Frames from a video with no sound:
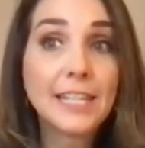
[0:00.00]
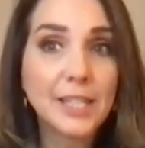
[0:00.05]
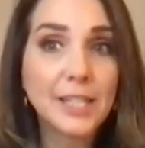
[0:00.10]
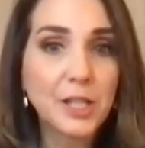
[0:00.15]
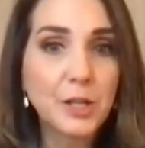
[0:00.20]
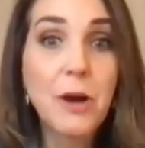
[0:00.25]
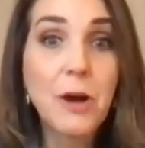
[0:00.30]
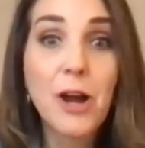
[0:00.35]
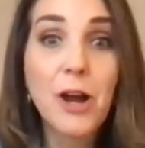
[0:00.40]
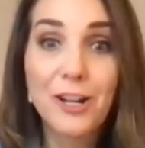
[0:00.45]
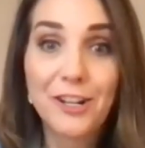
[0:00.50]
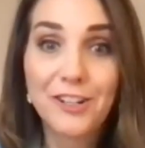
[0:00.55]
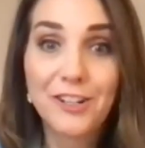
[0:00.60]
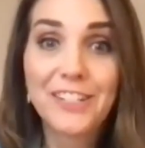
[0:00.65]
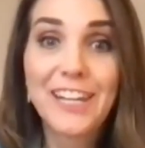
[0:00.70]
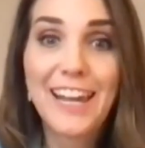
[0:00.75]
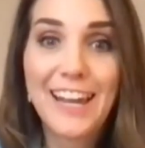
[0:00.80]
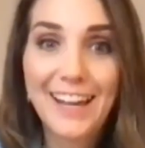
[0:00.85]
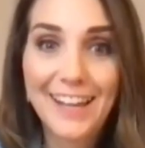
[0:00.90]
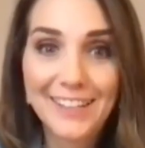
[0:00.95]
think it's
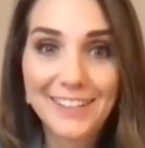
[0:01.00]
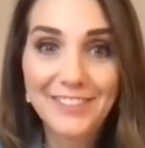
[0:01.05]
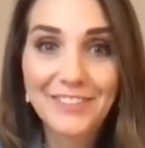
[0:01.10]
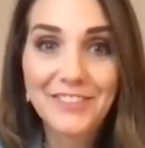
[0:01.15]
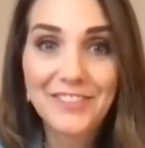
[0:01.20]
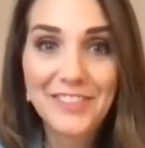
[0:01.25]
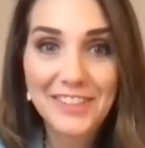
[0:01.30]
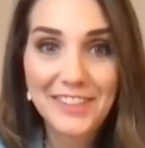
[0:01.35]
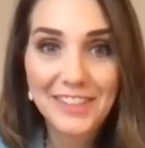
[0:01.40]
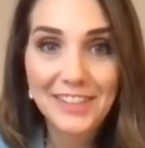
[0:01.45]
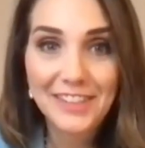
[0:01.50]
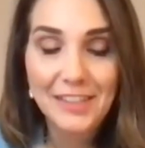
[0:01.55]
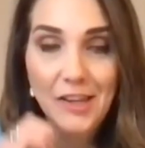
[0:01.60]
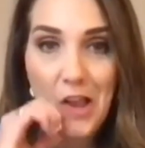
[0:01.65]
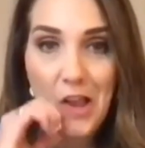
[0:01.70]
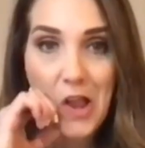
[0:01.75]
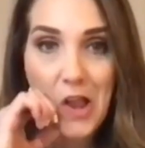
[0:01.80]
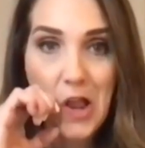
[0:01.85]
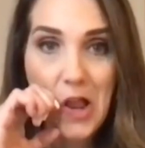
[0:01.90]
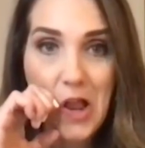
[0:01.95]
tomorrow. Yeah.
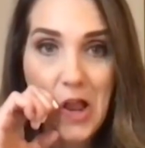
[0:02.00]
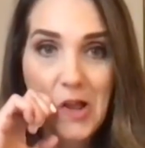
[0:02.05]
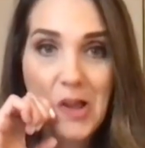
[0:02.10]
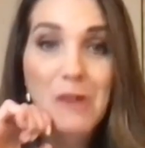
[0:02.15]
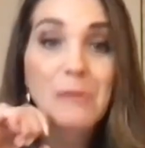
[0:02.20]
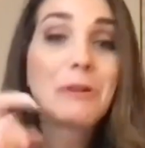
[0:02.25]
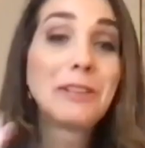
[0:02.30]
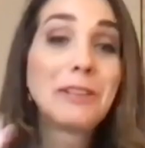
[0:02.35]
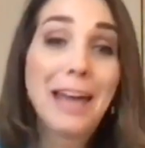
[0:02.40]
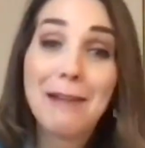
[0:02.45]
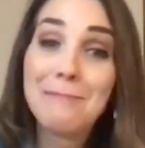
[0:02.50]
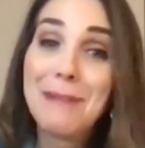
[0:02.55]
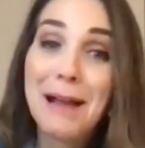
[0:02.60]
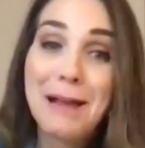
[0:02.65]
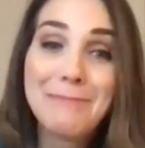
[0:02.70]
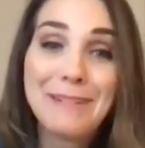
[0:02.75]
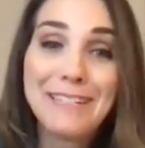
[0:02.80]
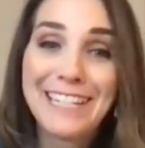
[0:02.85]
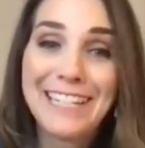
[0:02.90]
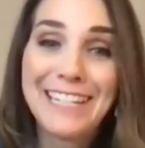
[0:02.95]
Well, that
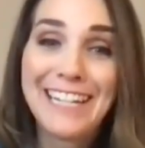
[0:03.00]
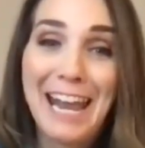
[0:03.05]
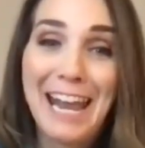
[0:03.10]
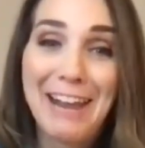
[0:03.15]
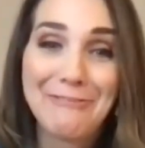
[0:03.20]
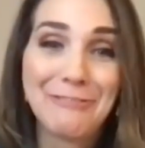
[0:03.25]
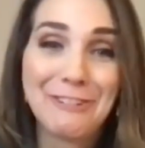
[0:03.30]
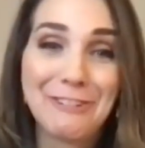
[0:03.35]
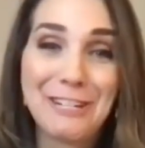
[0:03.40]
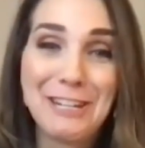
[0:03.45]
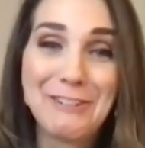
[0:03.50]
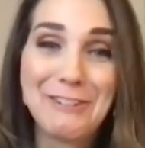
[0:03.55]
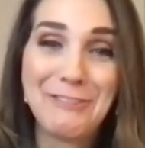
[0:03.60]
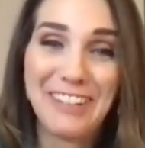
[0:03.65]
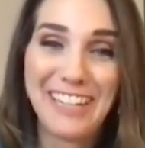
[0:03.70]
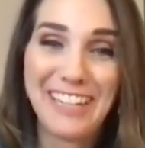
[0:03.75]
might be today for you,